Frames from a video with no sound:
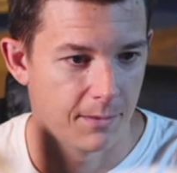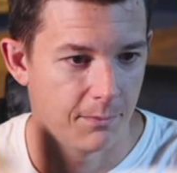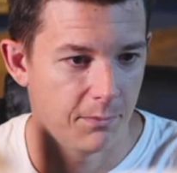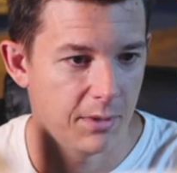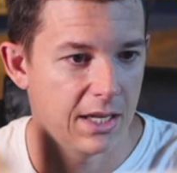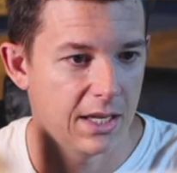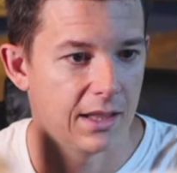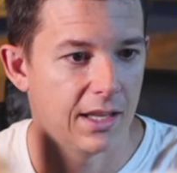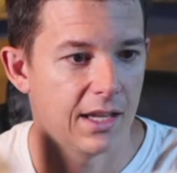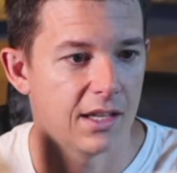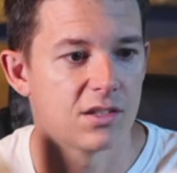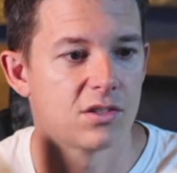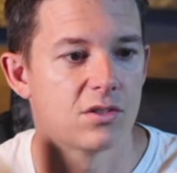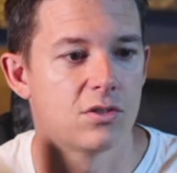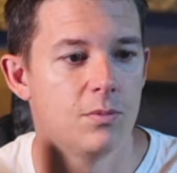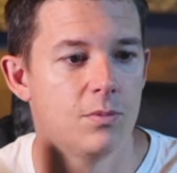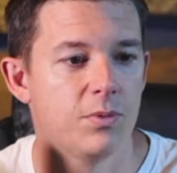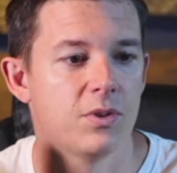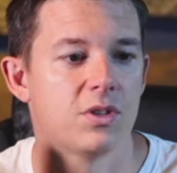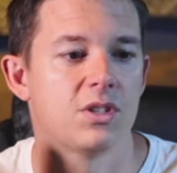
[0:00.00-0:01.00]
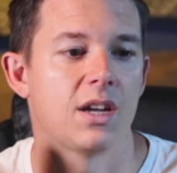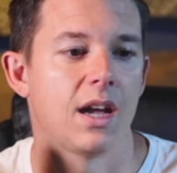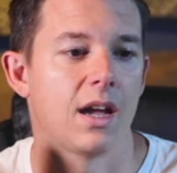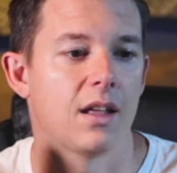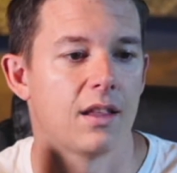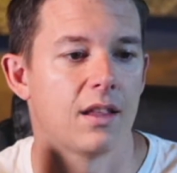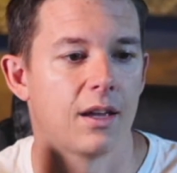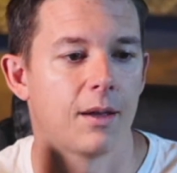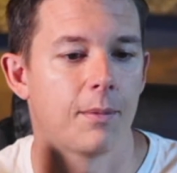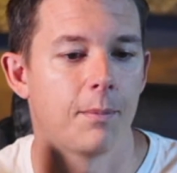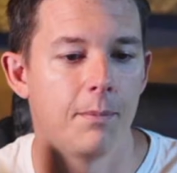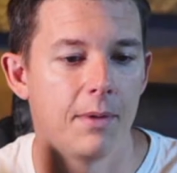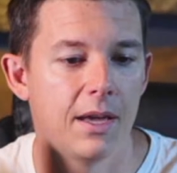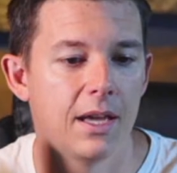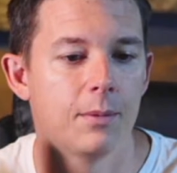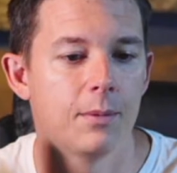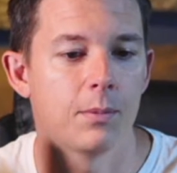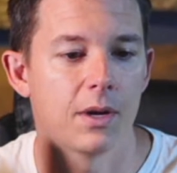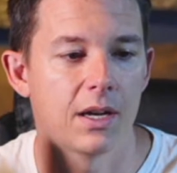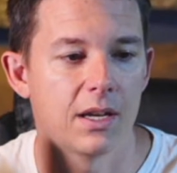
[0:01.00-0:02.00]
Man, that super chat like
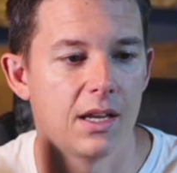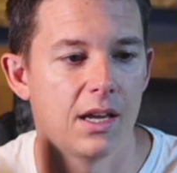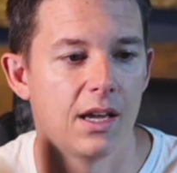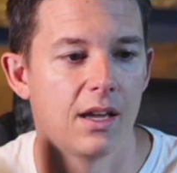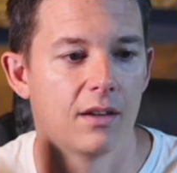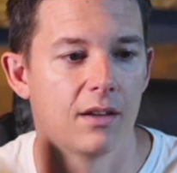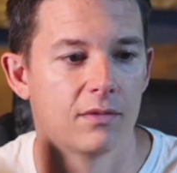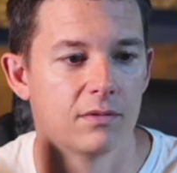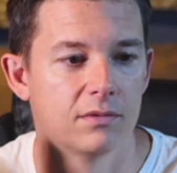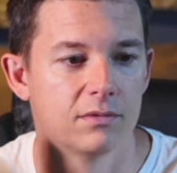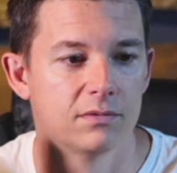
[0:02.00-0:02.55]
made my day.